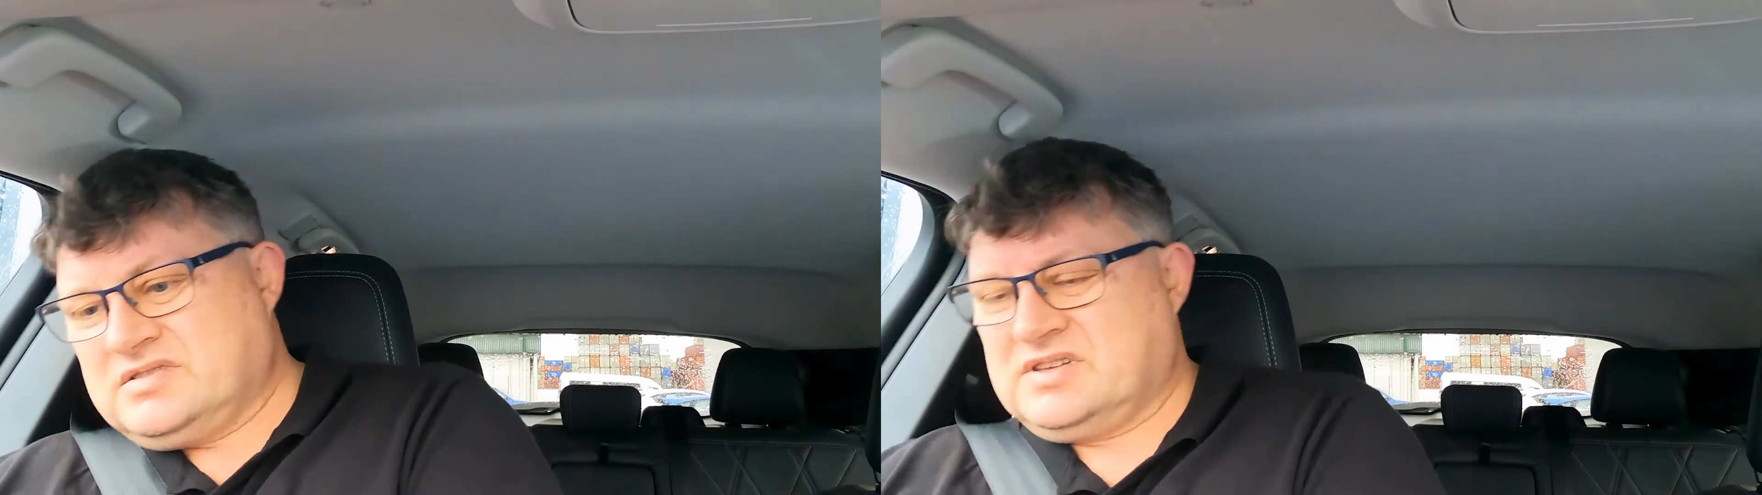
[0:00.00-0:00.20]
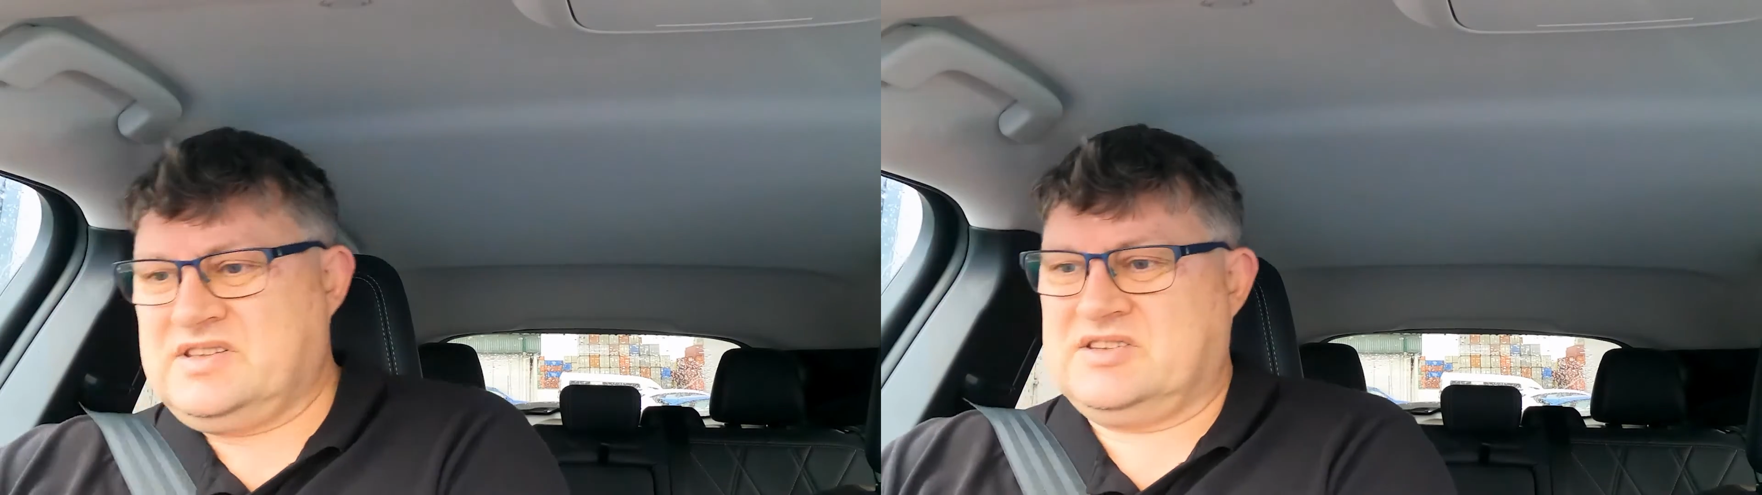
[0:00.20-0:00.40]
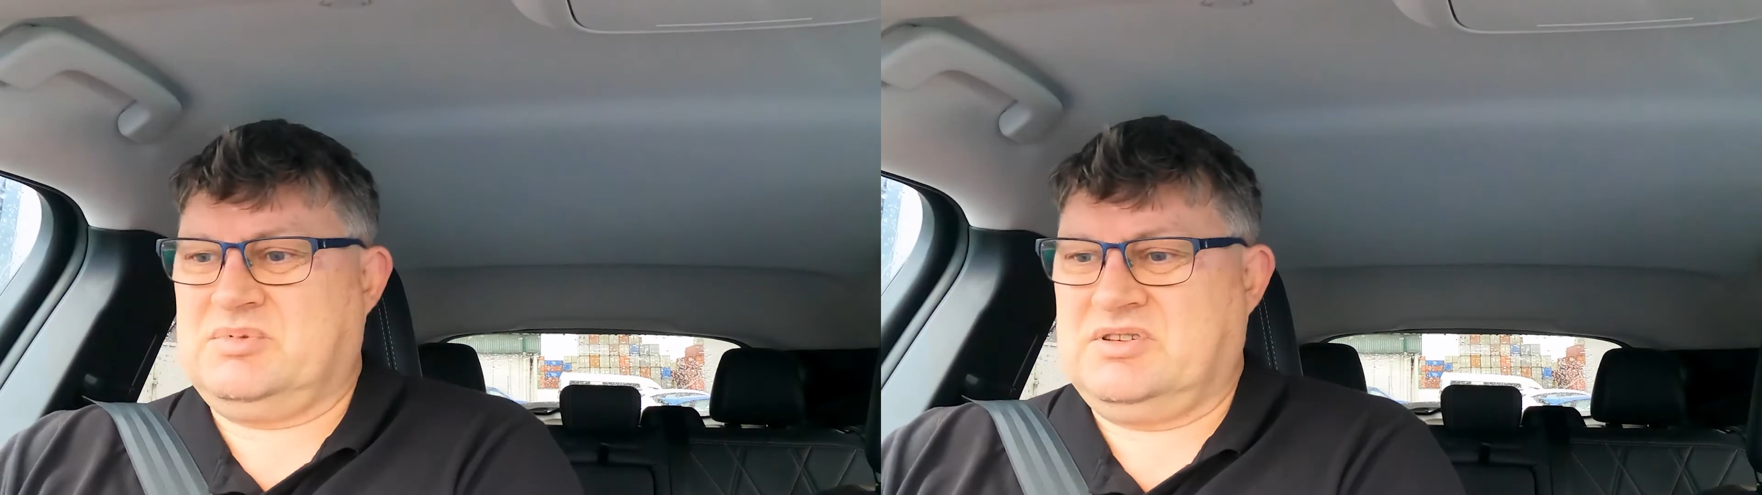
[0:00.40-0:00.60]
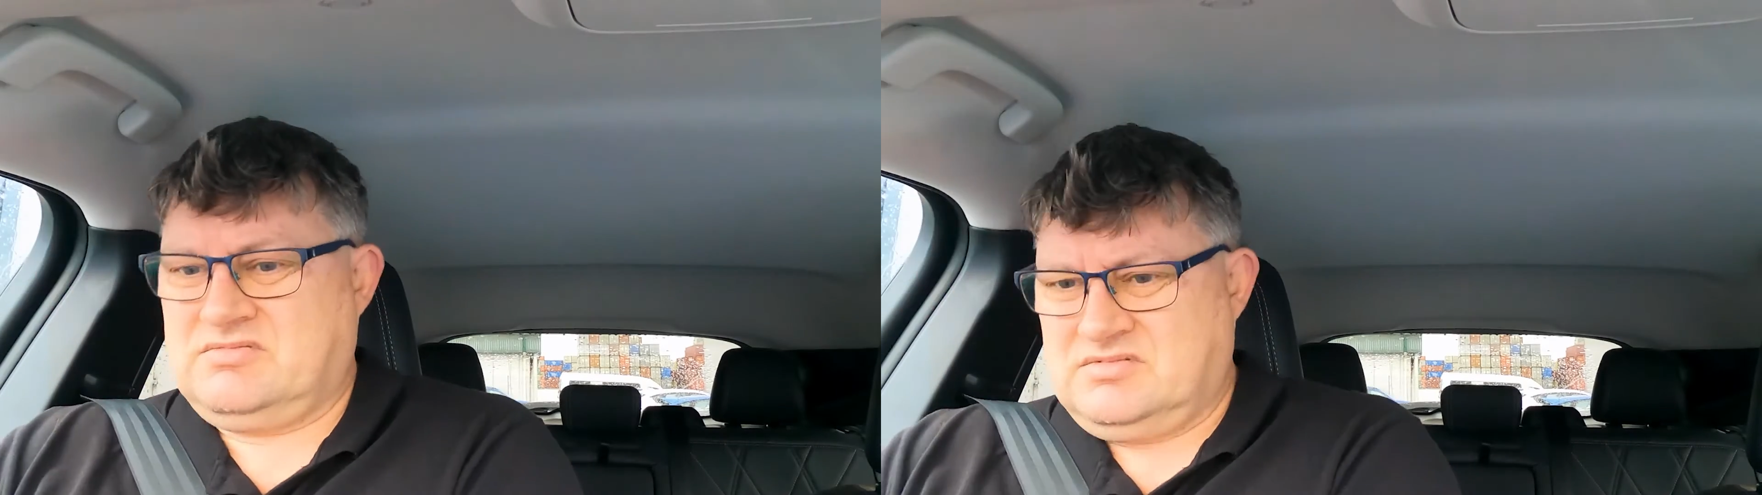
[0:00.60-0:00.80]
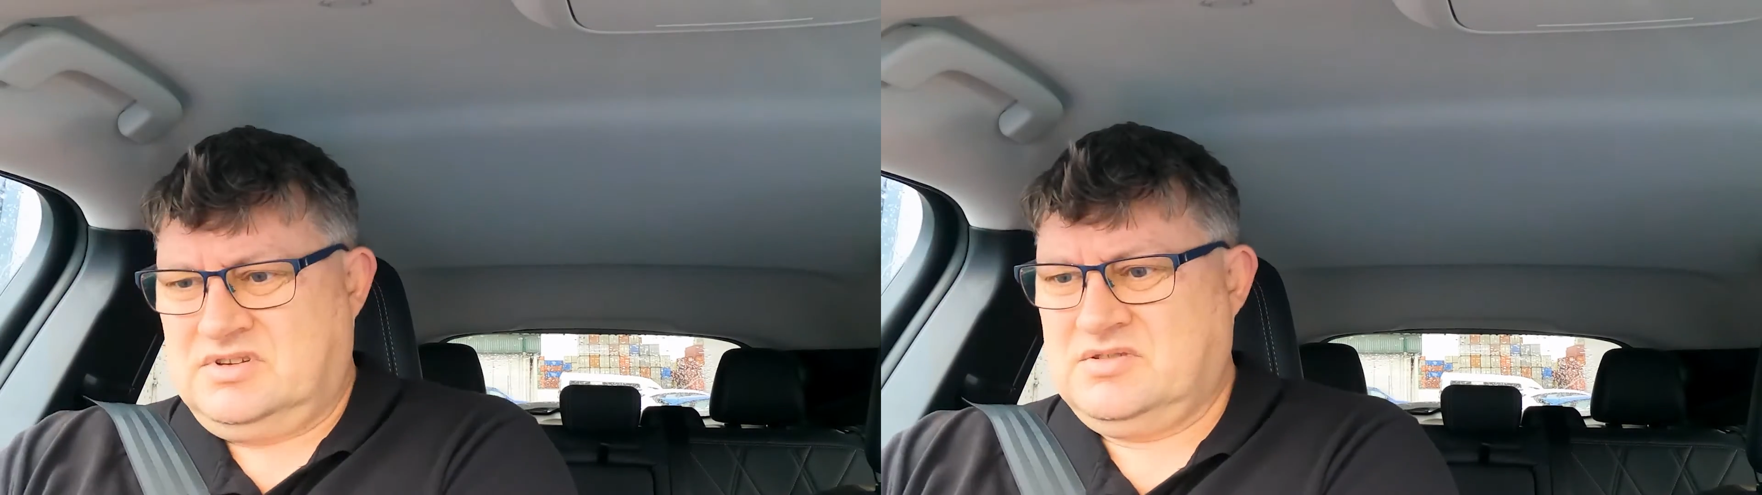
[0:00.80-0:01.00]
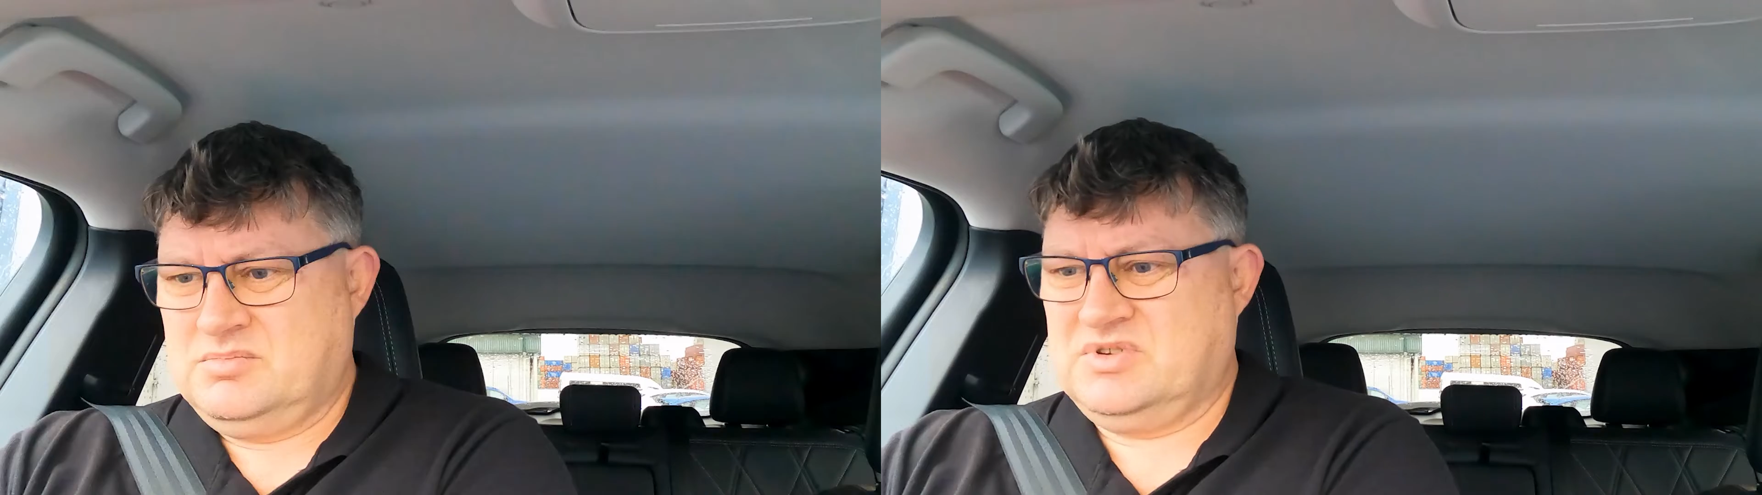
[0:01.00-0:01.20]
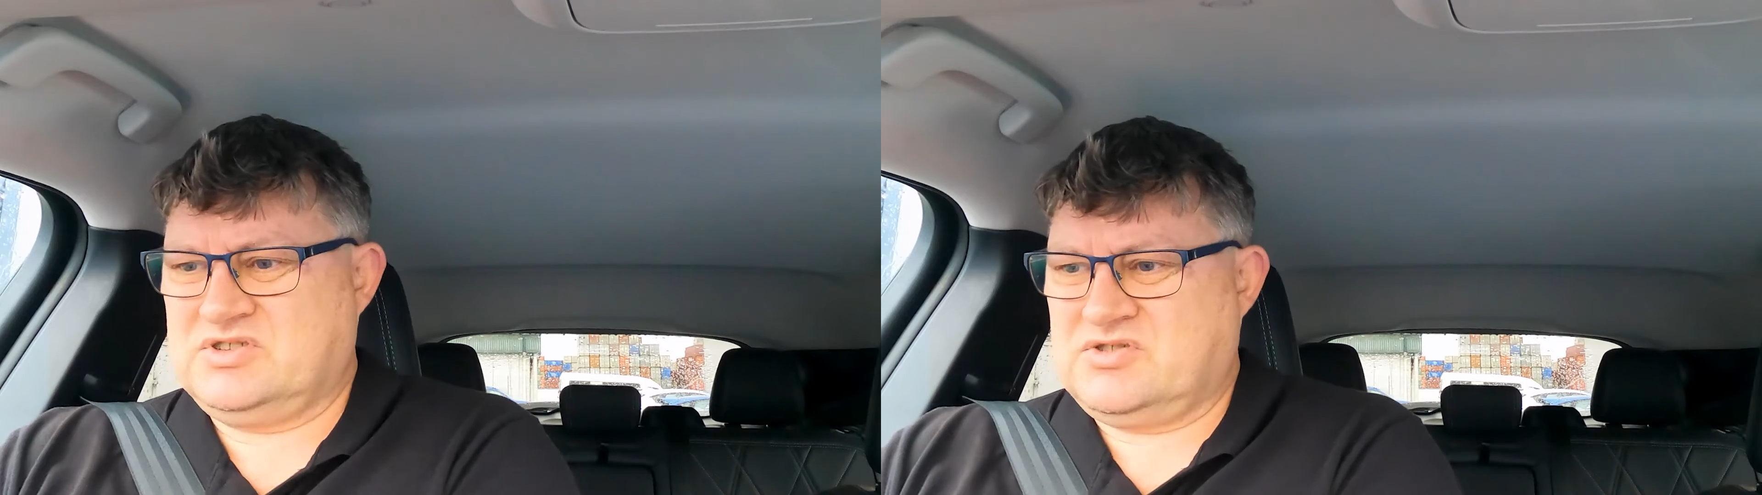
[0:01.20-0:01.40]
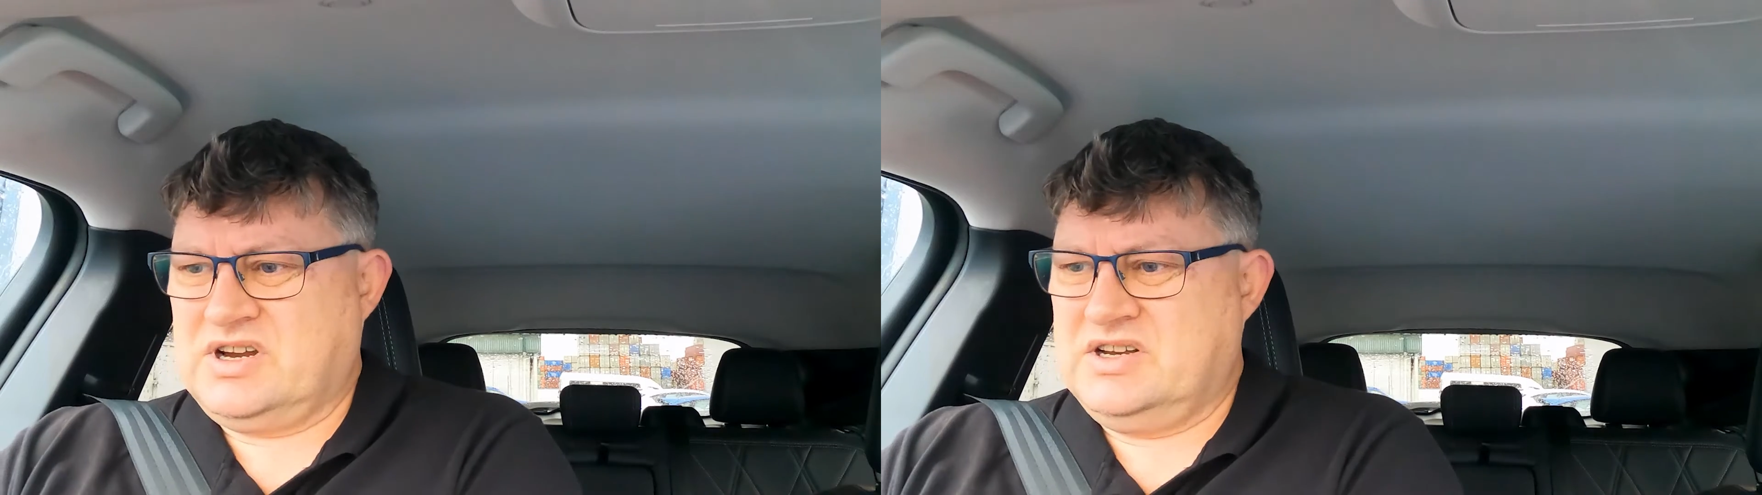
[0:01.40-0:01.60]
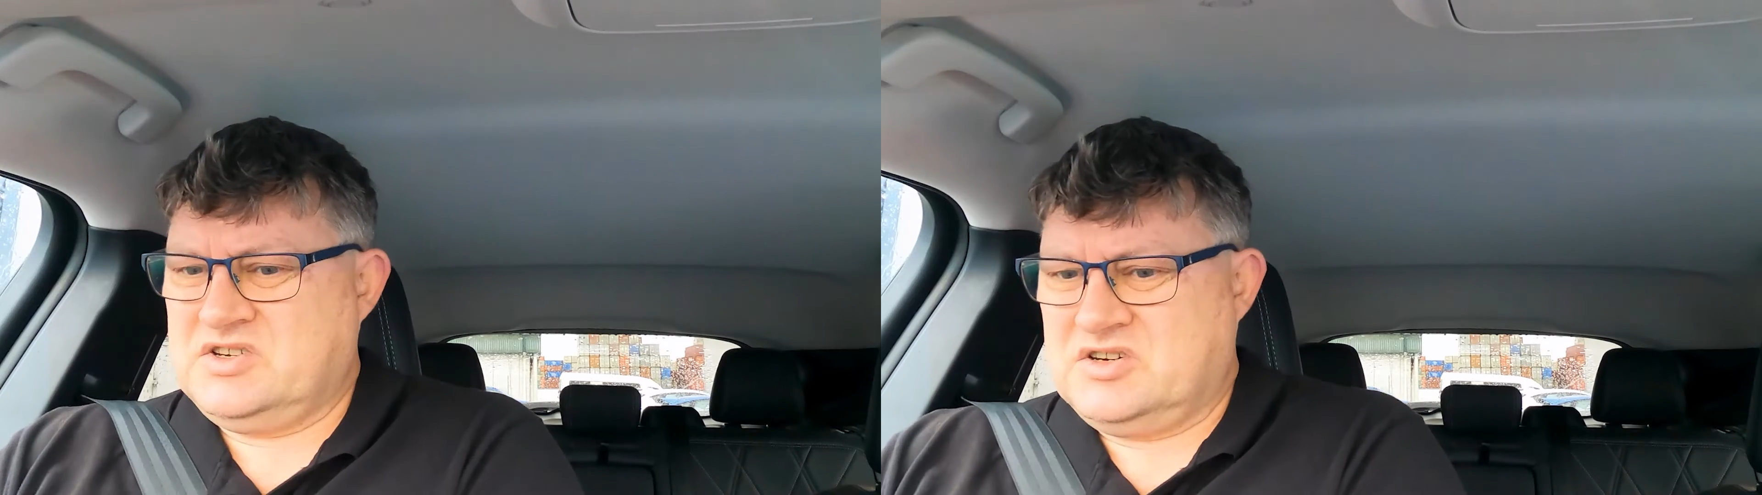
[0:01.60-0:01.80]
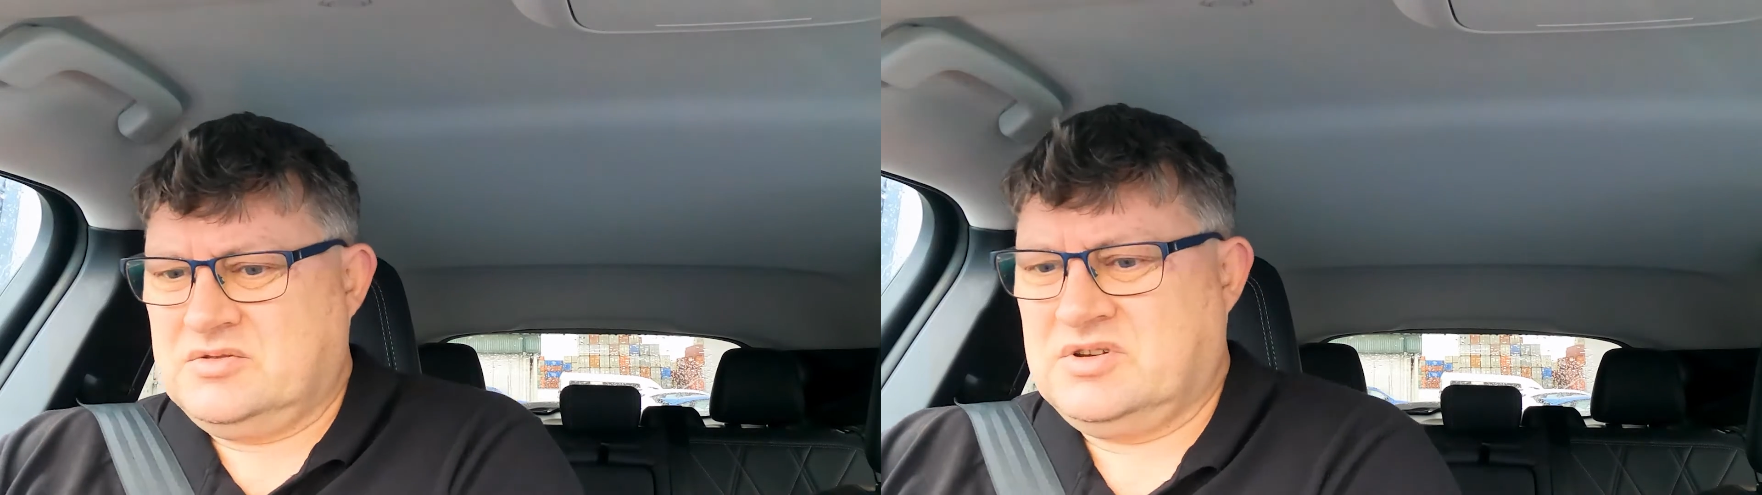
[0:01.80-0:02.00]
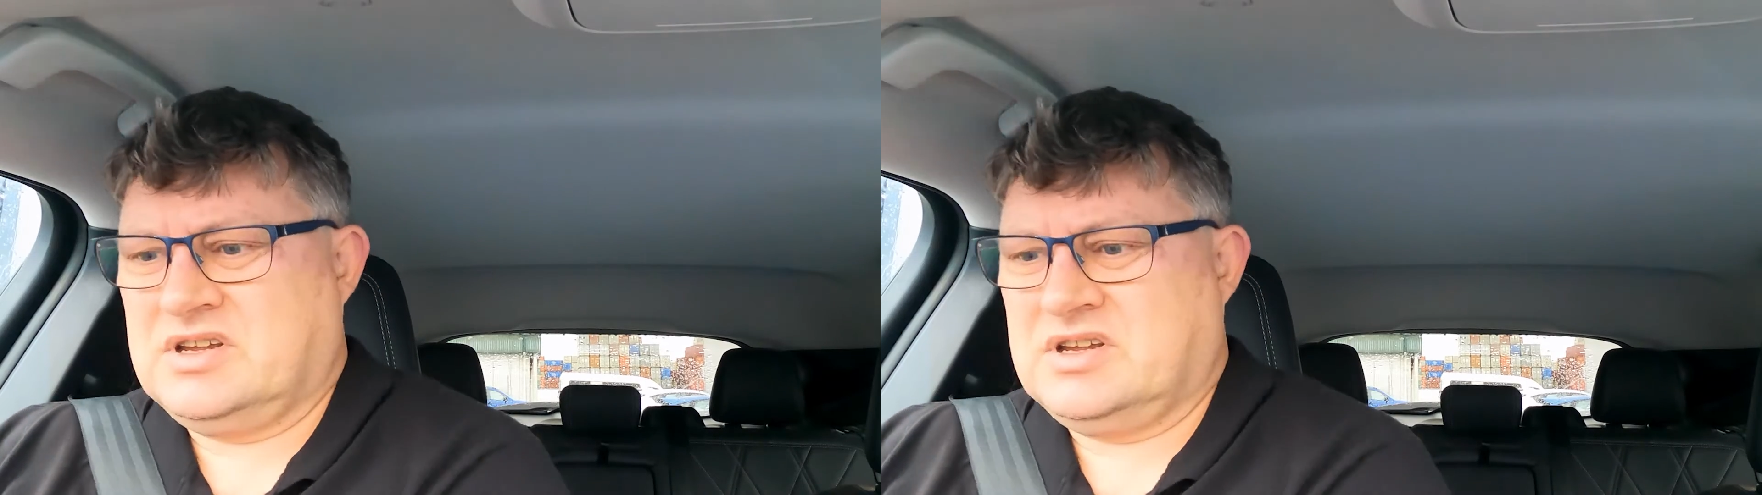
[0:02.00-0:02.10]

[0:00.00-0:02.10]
so that's a bit strange.